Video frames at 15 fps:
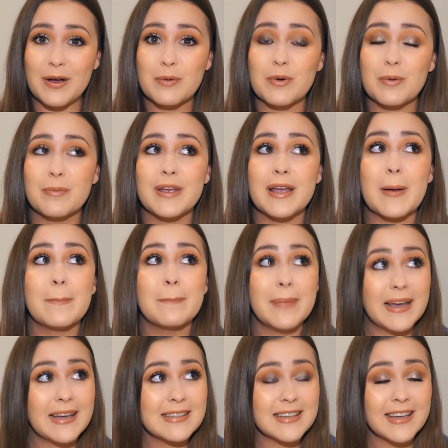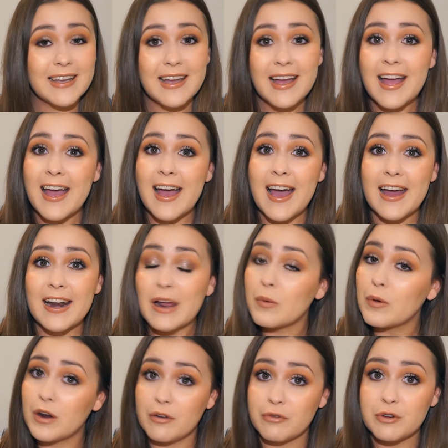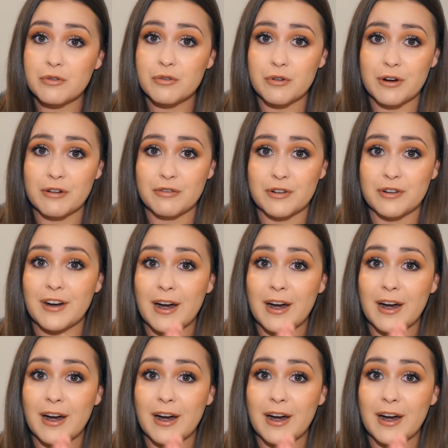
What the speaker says: It will be amazing and I will love you forever.